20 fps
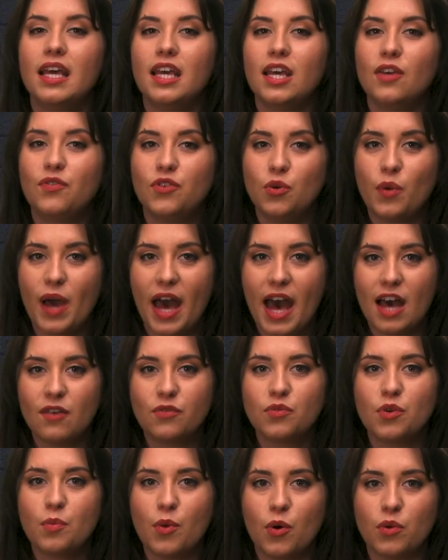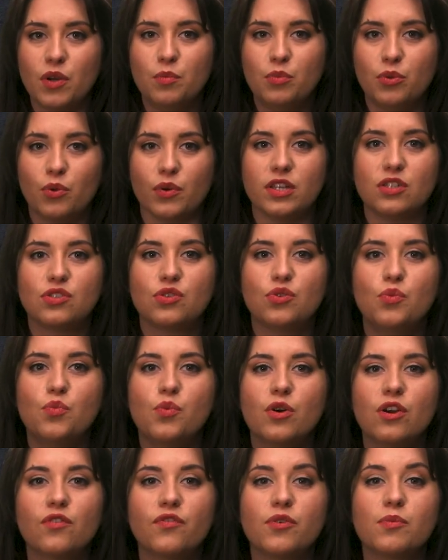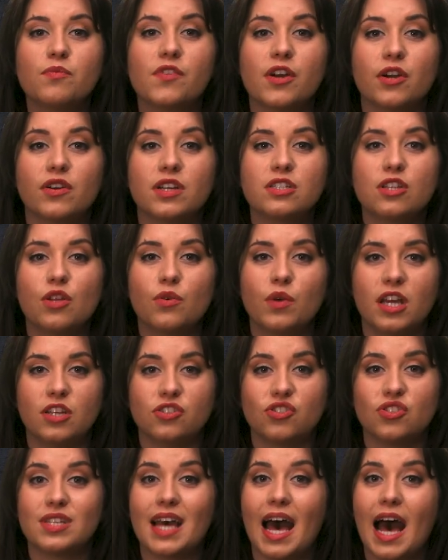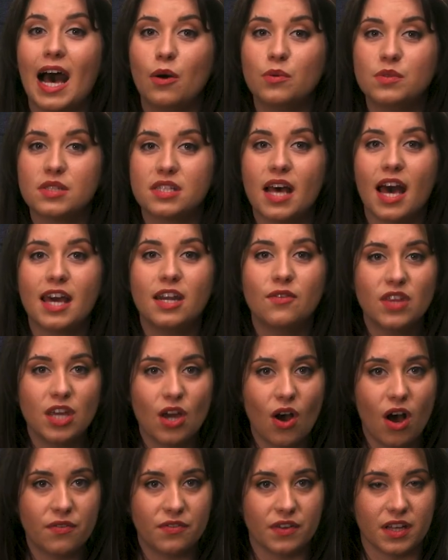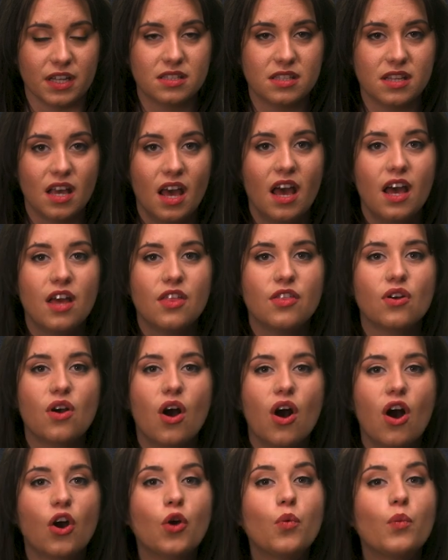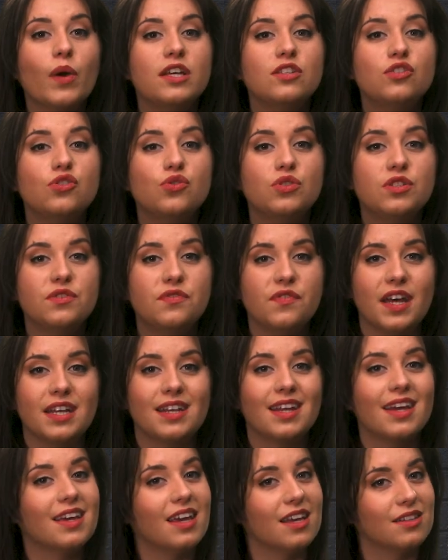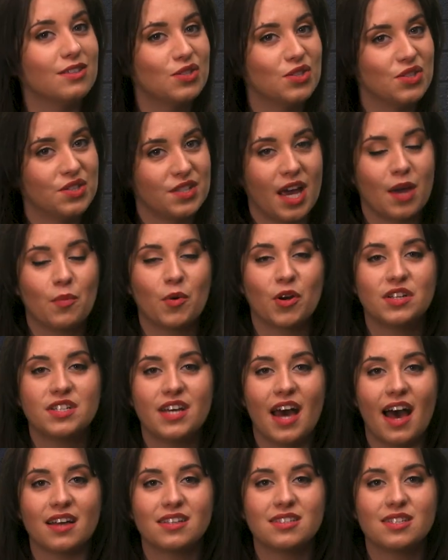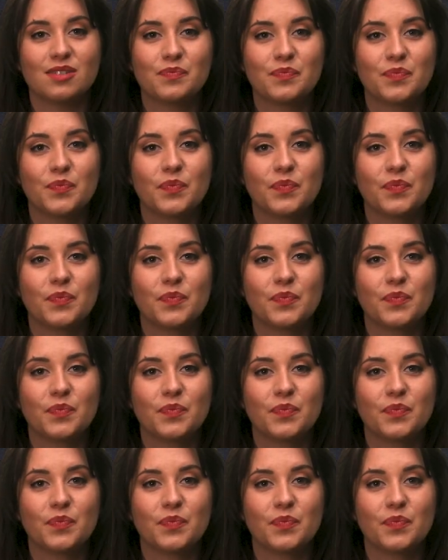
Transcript: If you have remote employees who work from various locations outside of the office, there are ways to defend against cyber attacks.